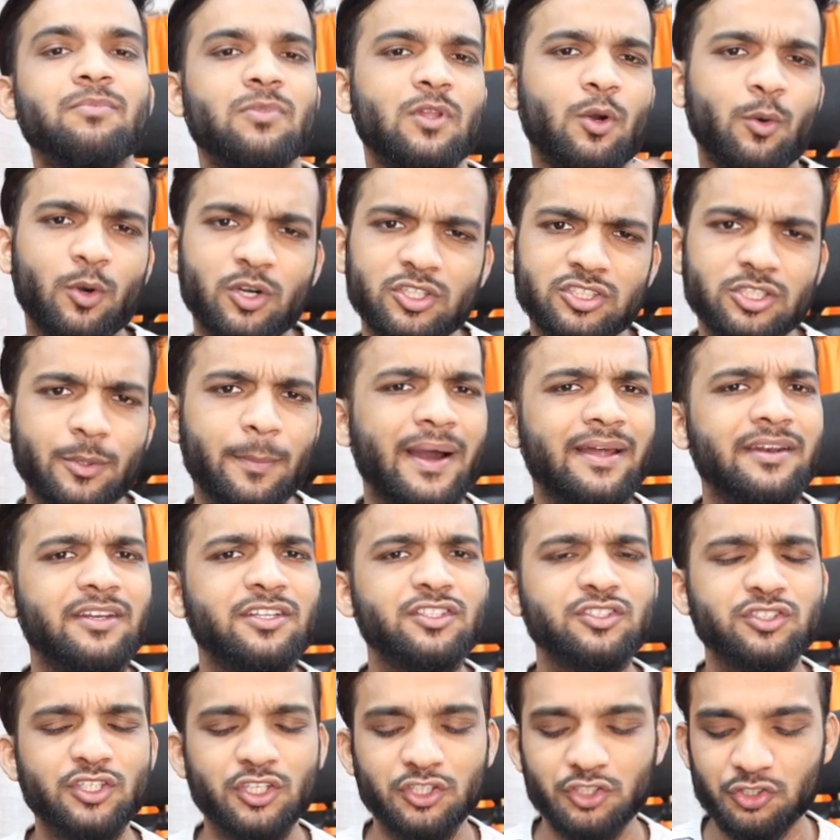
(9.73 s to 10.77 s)
Now what is a
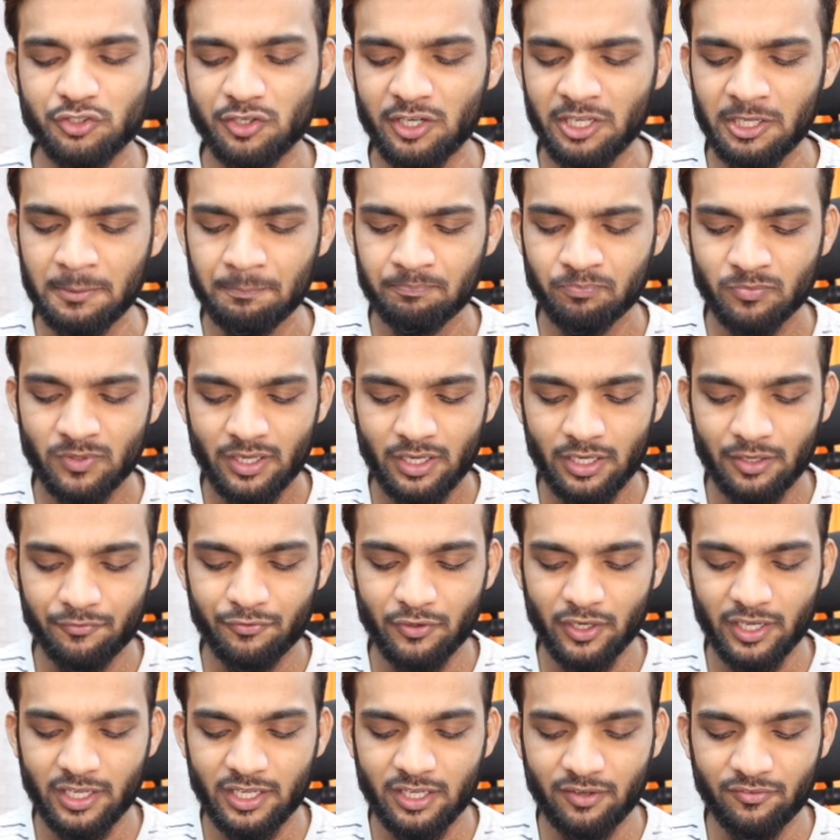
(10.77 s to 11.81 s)
binary search tree? If
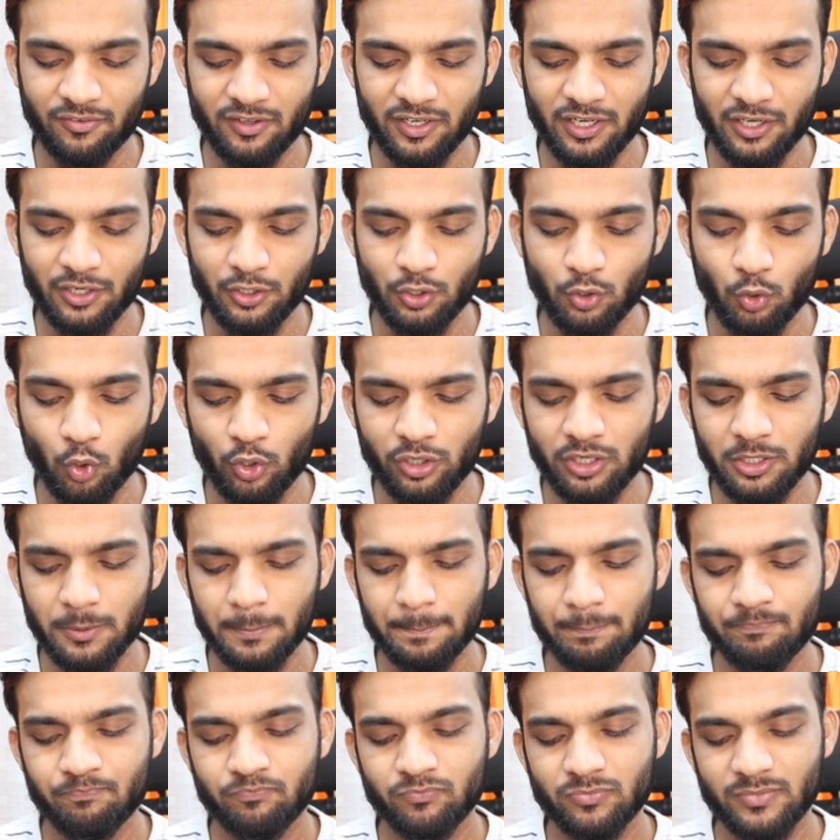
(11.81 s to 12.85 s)
you are given a node,
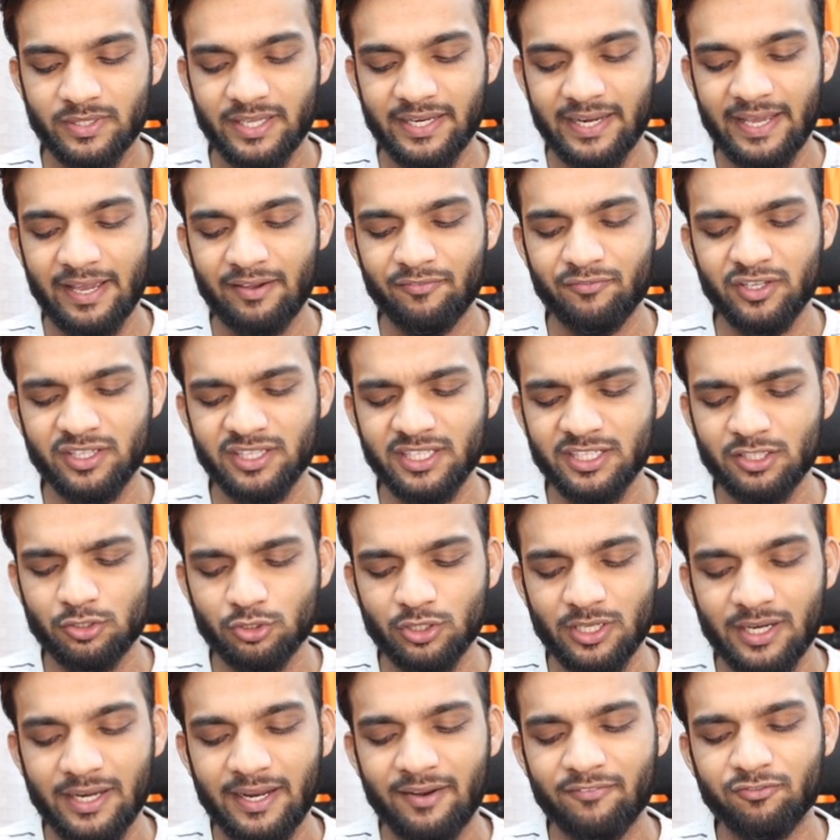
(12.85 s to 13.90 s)
then everything to
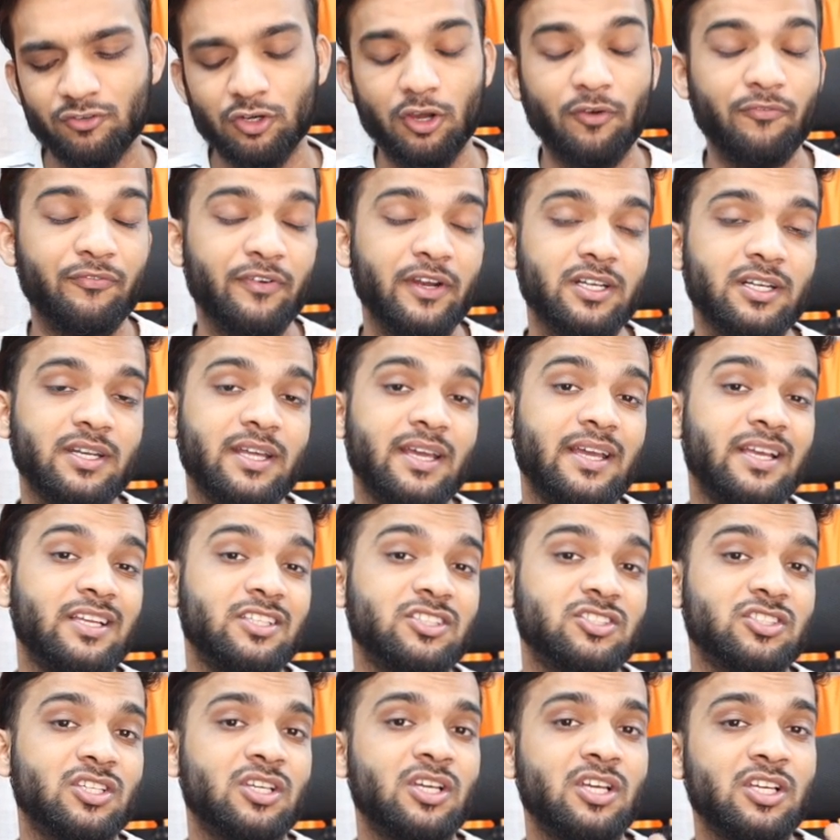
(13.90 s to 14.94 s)
the left of it
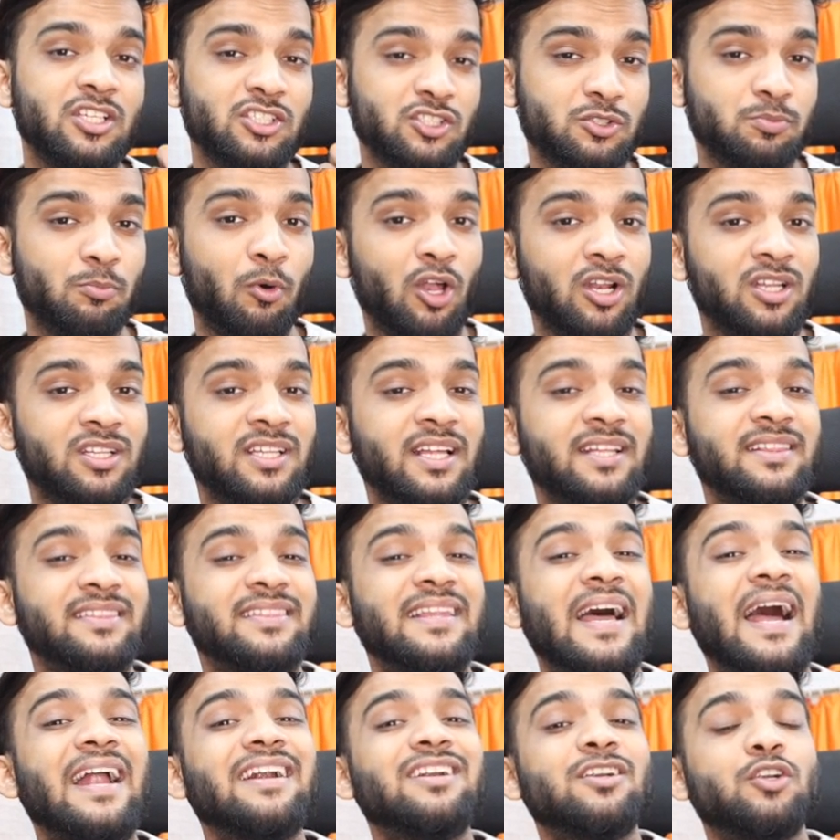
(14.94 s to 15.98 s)
is smaller than
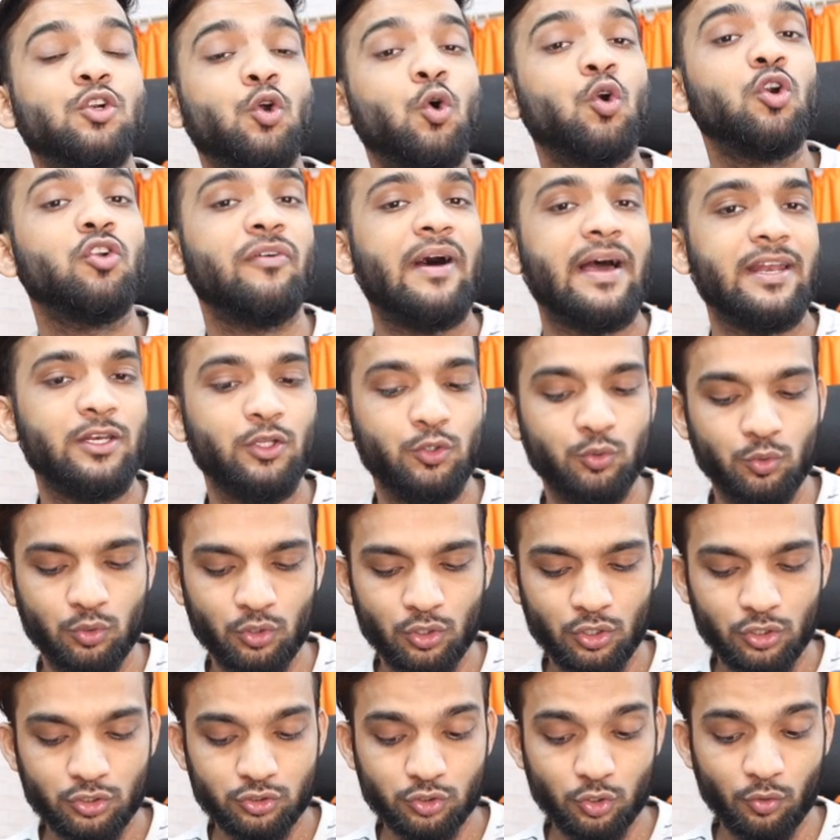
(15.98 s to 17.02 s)
that node value.
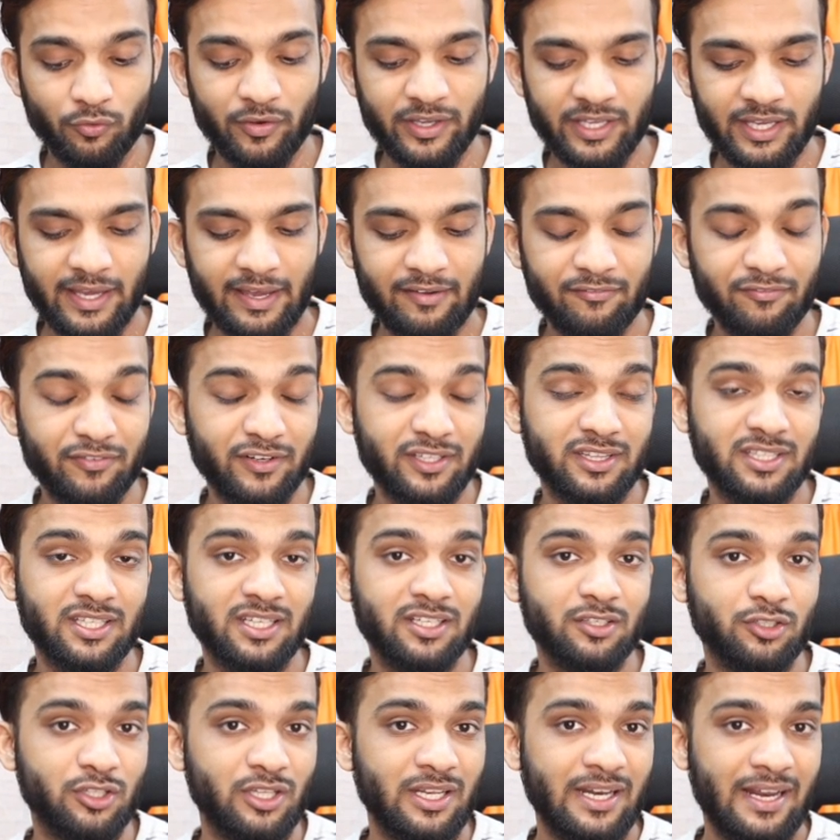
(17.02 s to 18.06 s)
So over here,
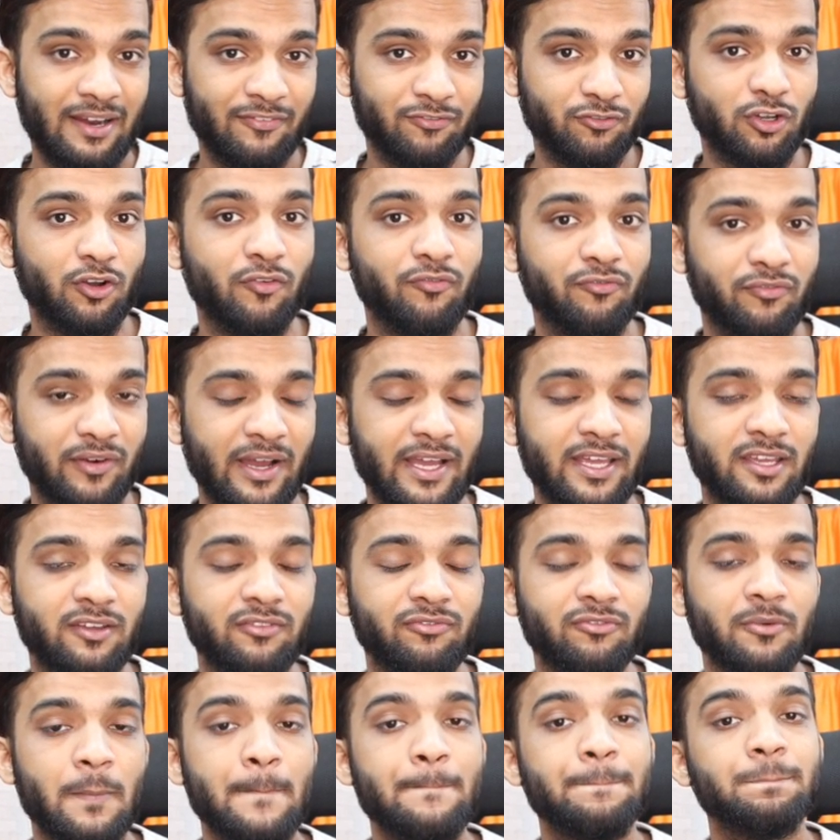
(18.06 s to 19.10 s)
everything to the left of
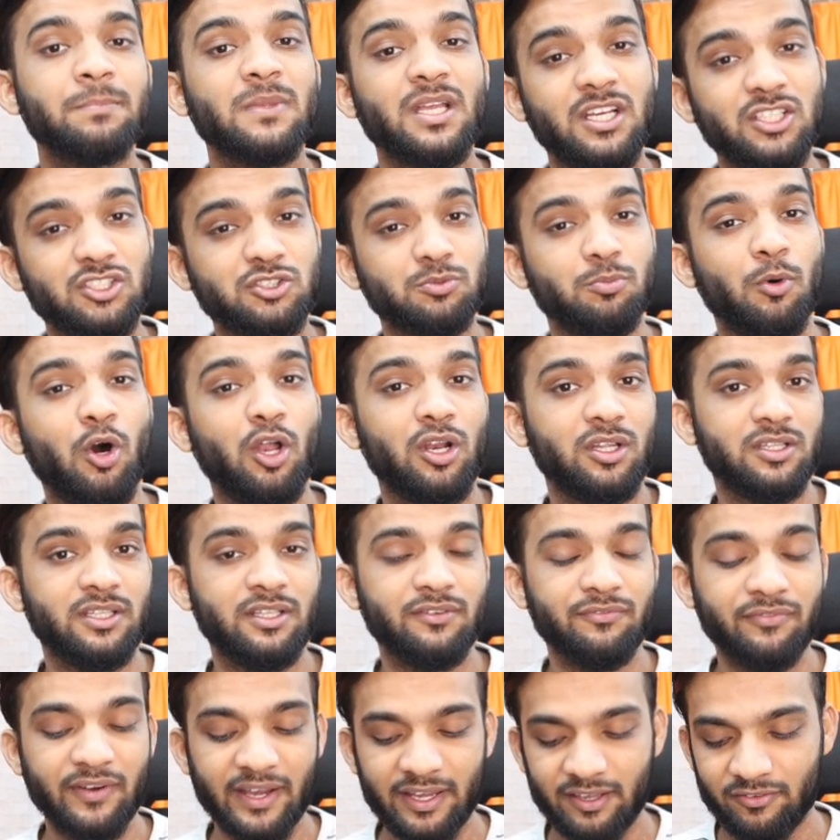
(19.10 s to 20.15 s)
5 is smaller
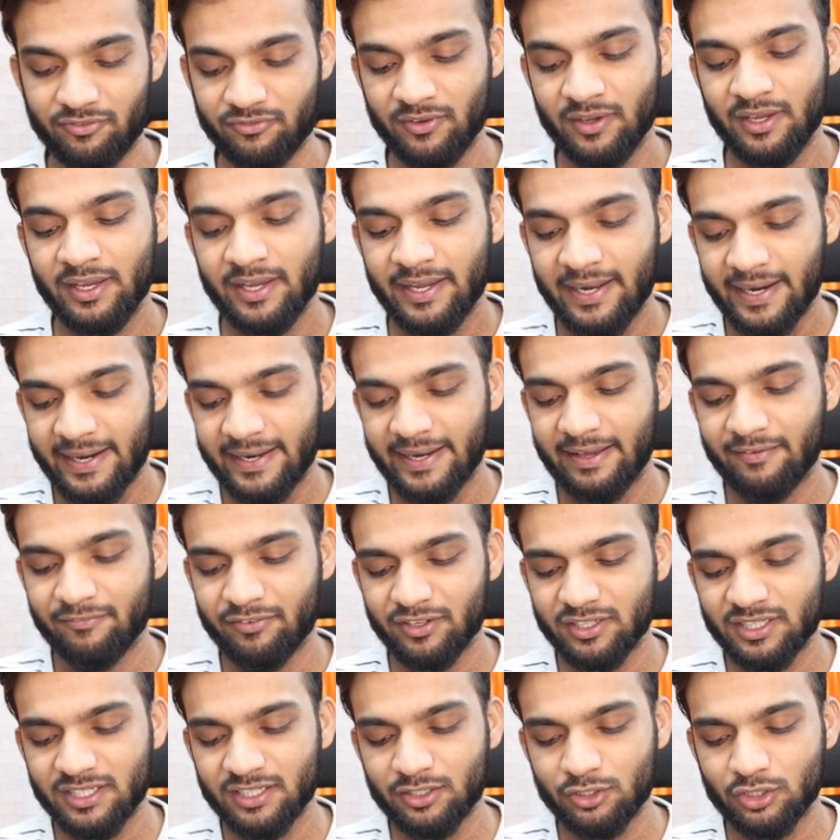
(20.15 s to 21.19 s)
than 5. And
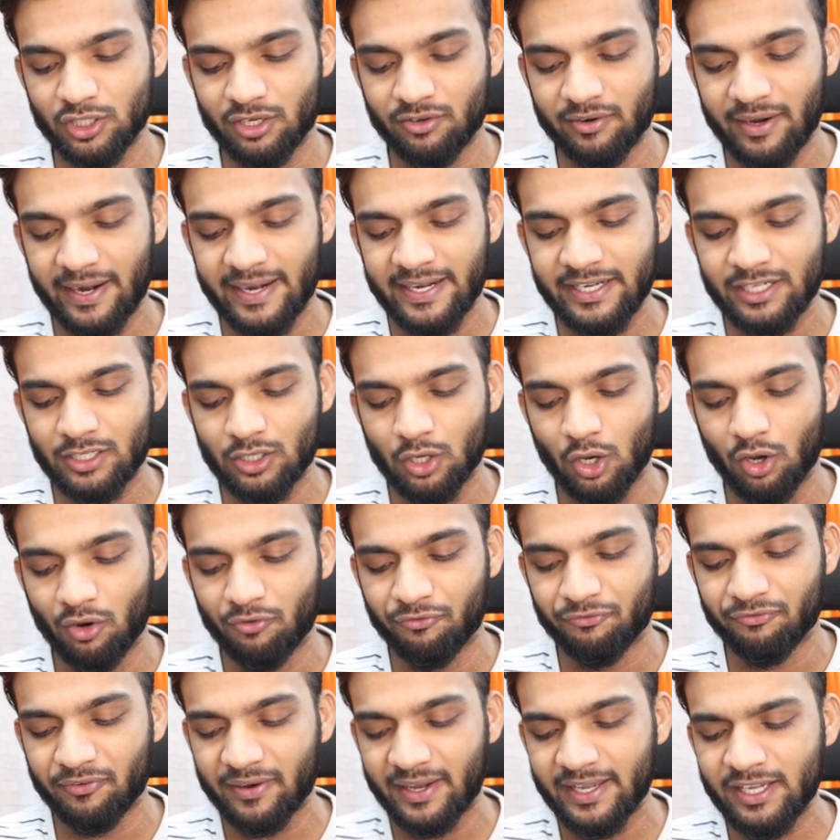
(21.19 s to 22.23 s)
everything to the right
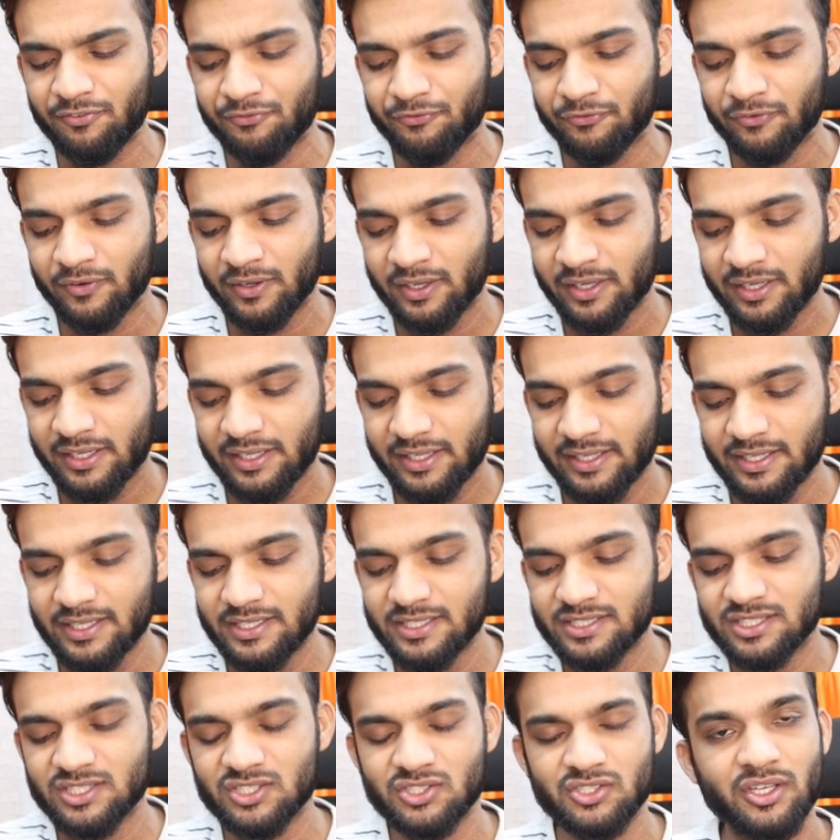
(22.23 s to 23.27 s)
of 5
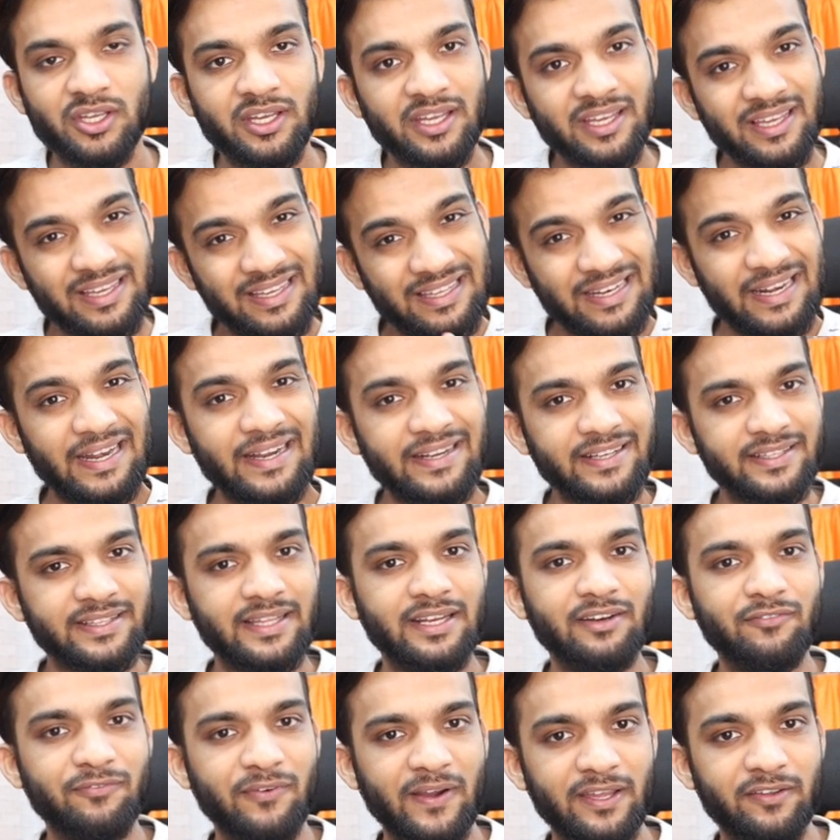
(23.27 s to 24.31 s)
is greater
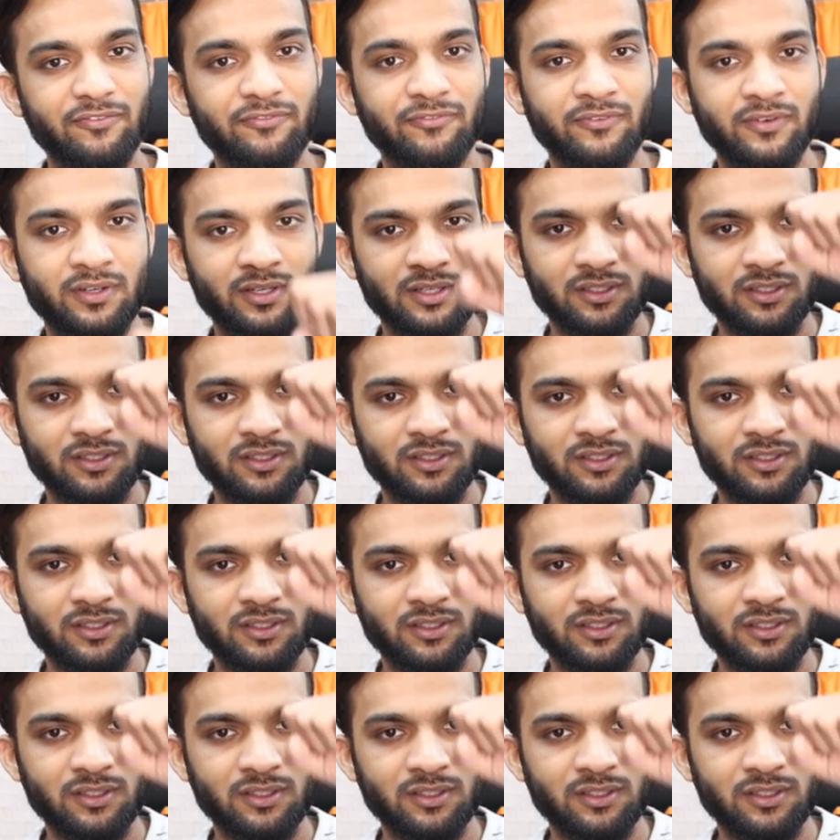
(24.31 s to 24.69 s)
than 5.